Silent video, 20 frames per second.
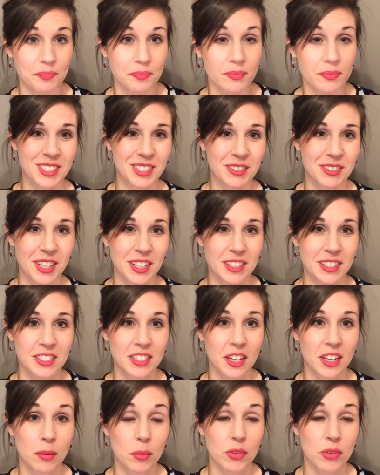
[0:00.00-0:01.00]
I'll see you next
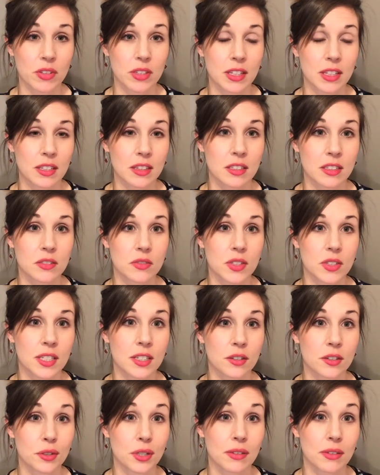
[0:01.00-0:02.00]
time. If you like this
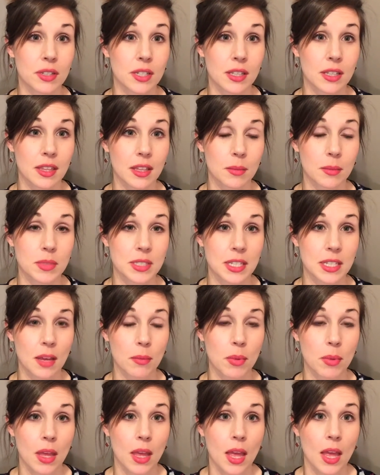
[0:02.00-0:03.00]
video, give it a thumbs
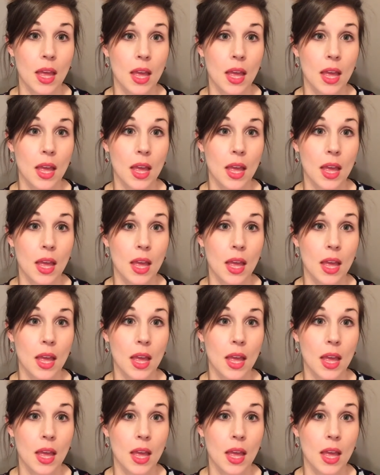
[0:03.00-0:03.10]
up,